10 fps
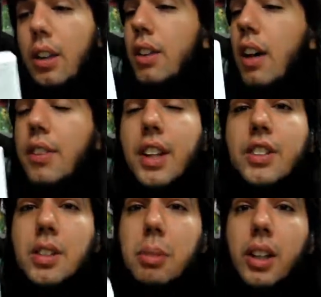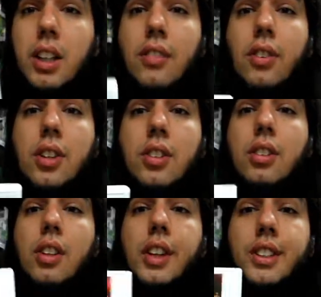Everything's completely
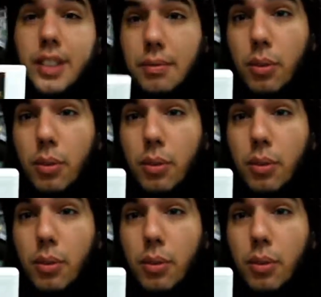different